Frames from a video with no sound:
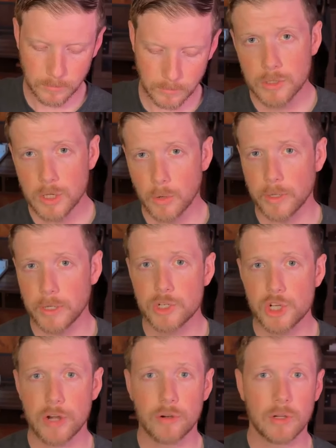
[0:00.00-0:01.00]
So in
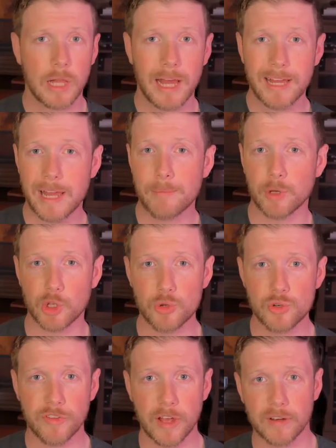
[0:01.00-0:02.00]
general, I am a
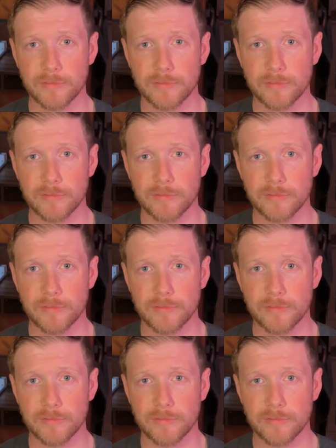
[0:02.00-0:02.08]
huge fan